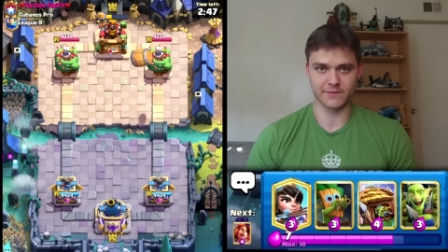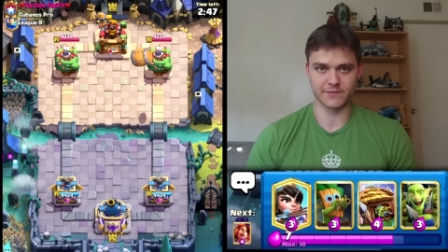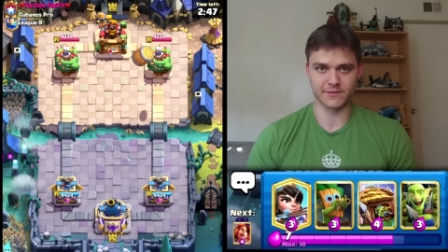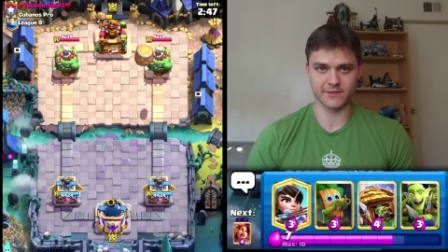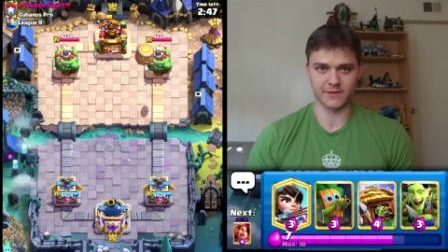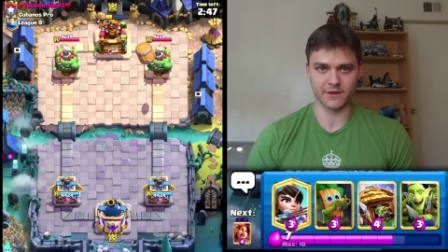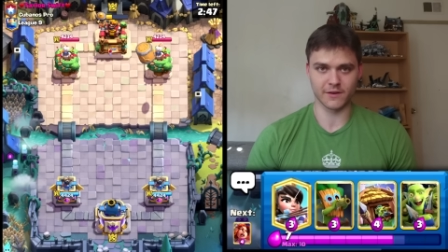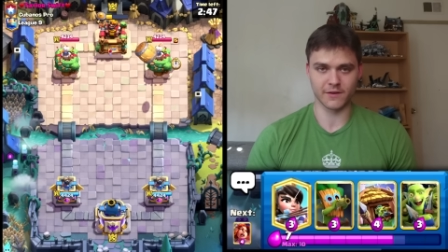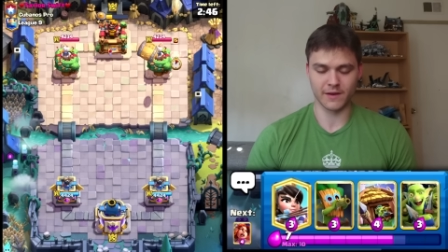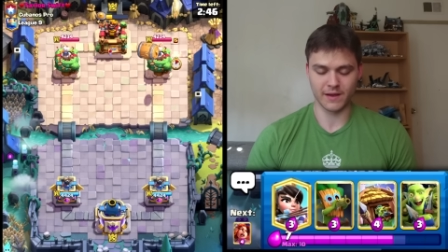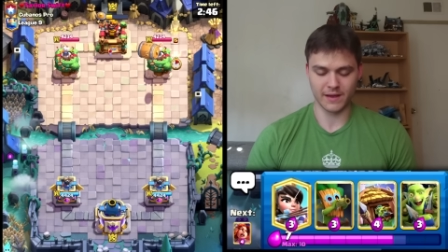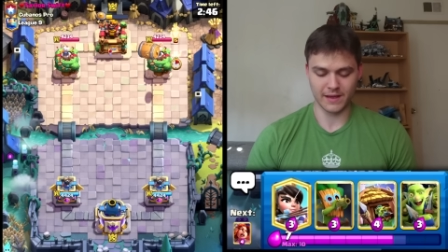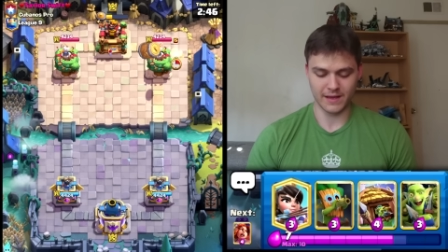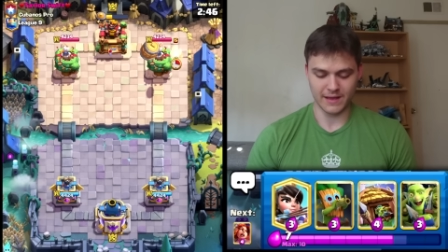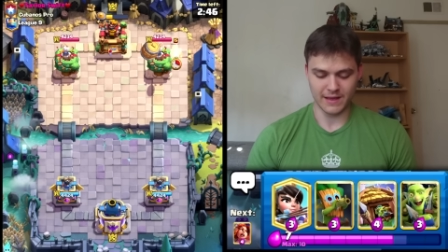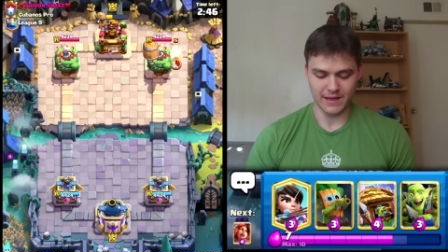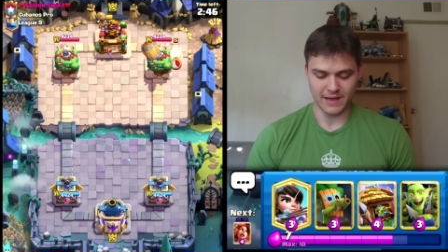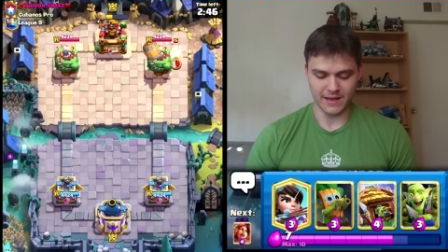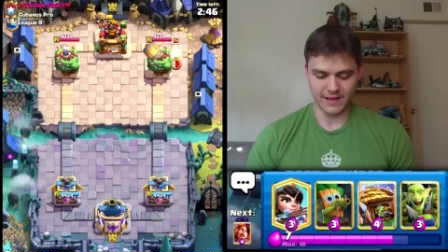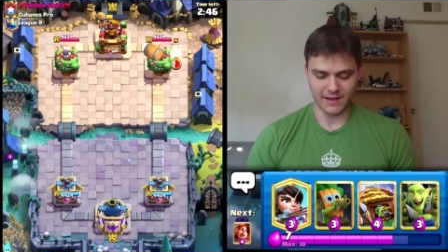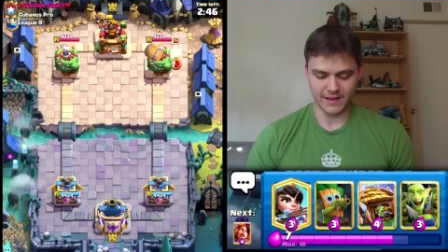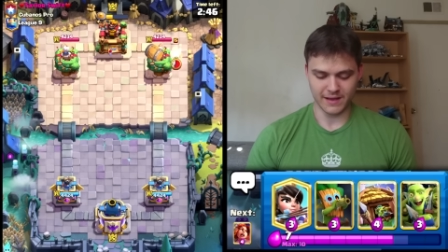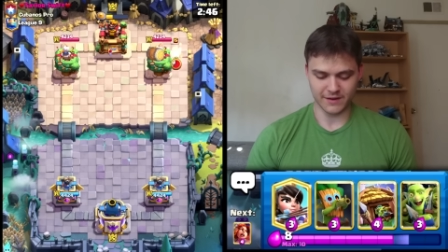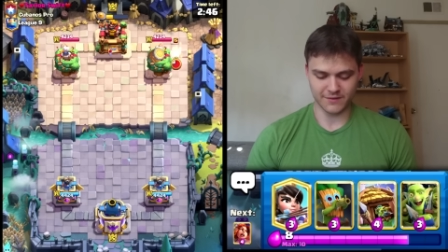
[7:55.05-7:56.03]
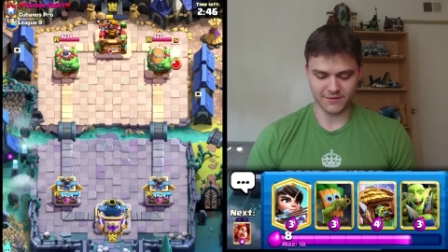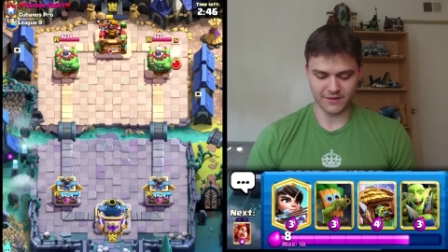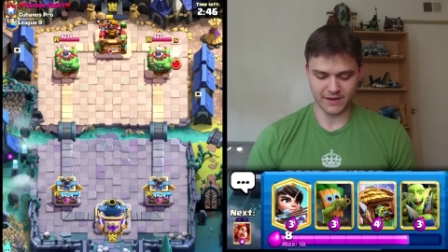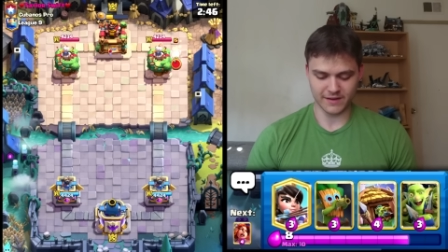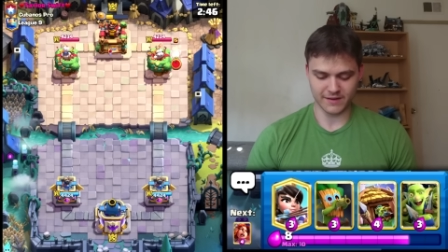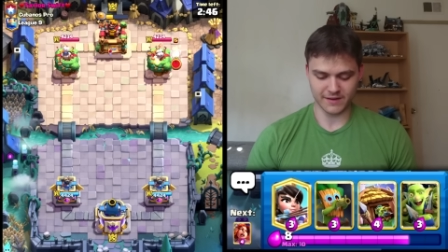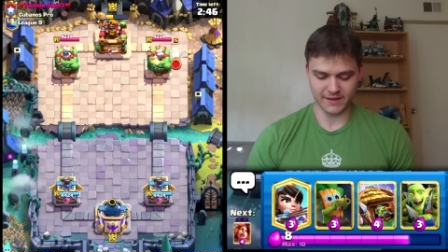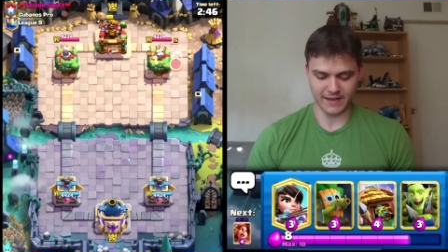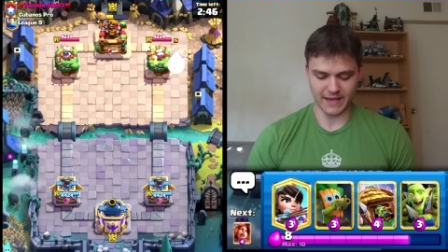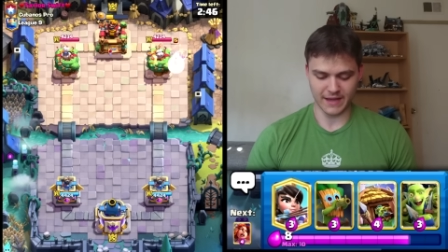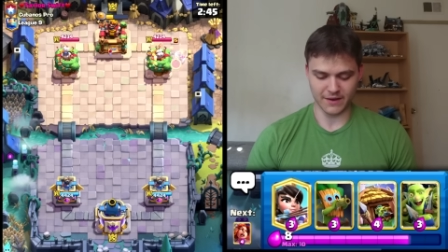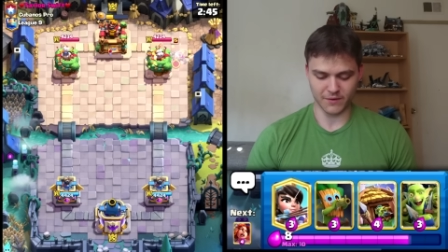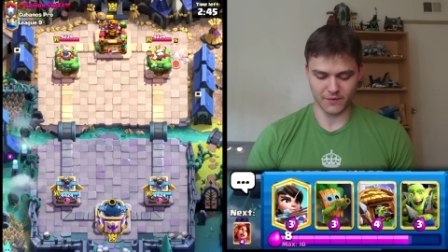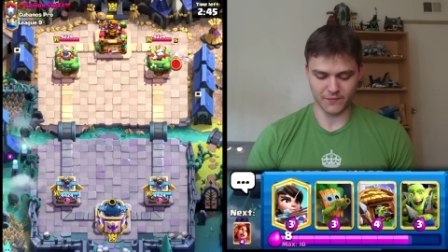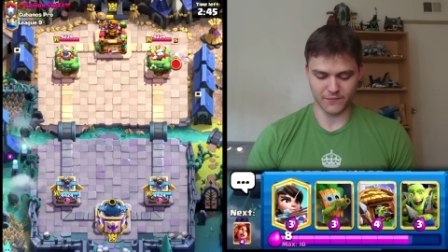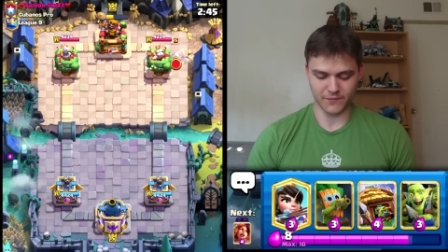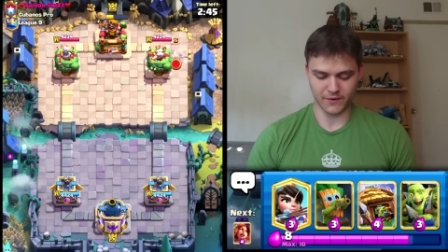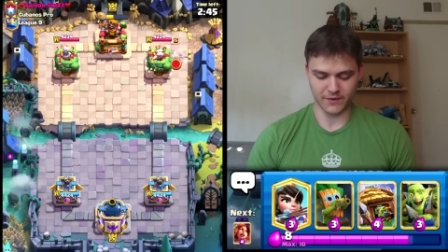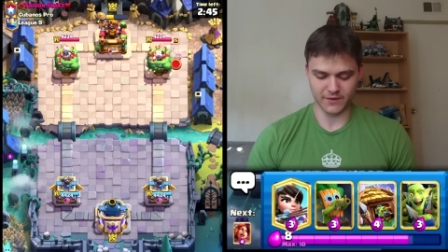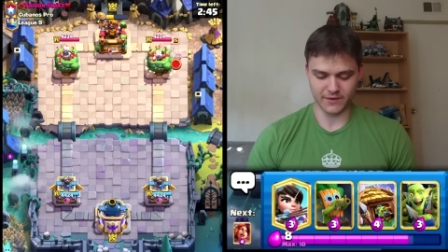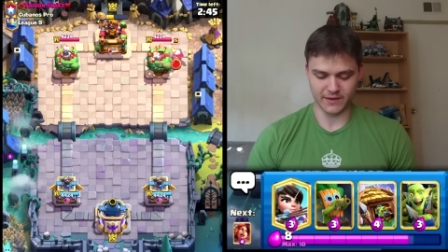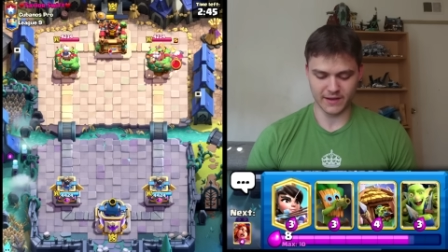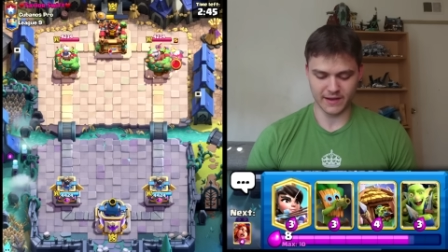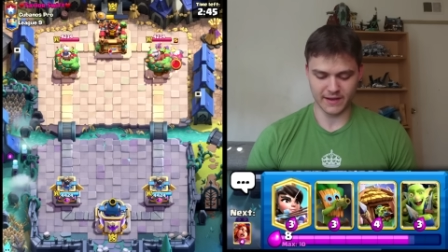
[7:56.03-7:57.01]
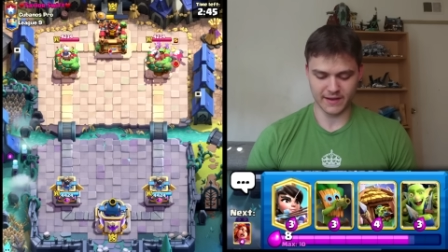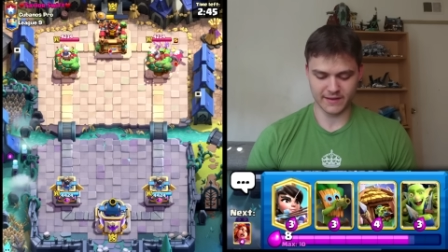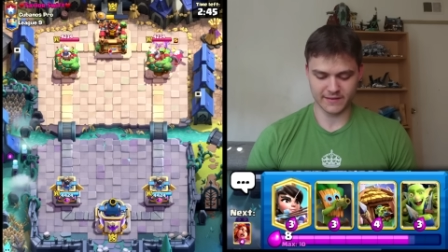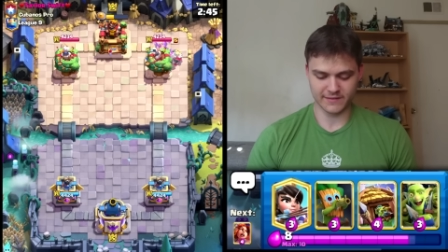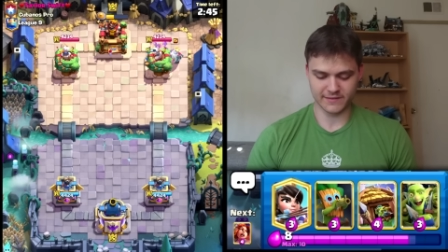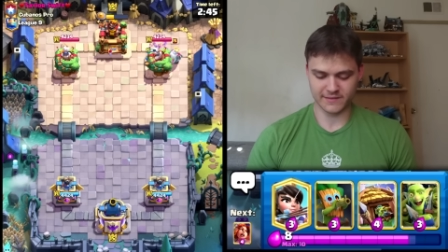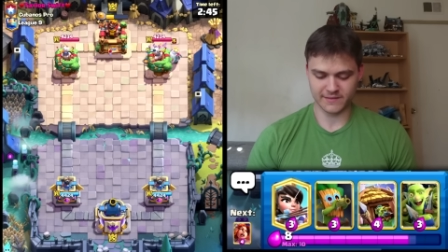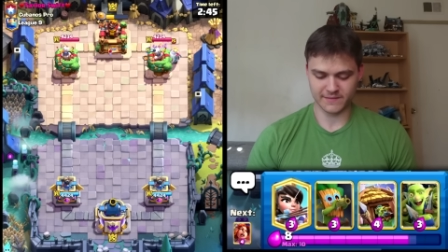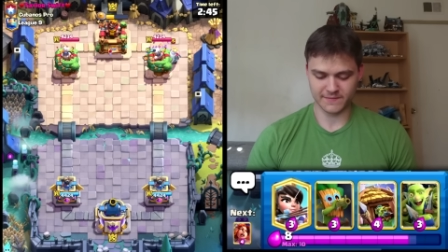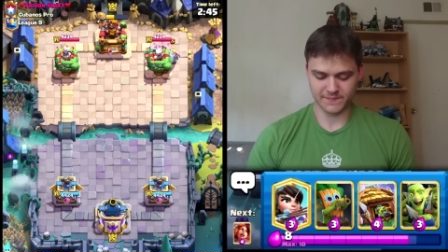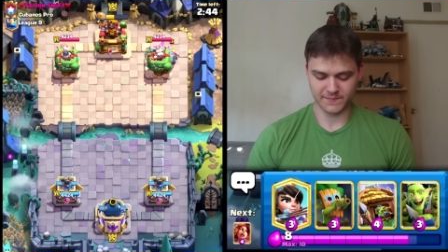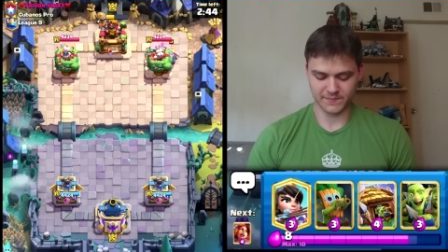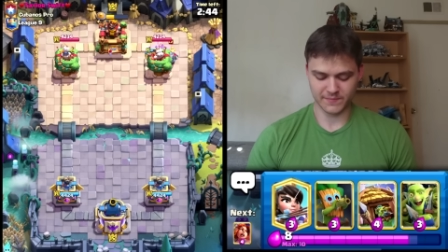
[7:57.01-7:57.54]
so I'll try to get her for you guys.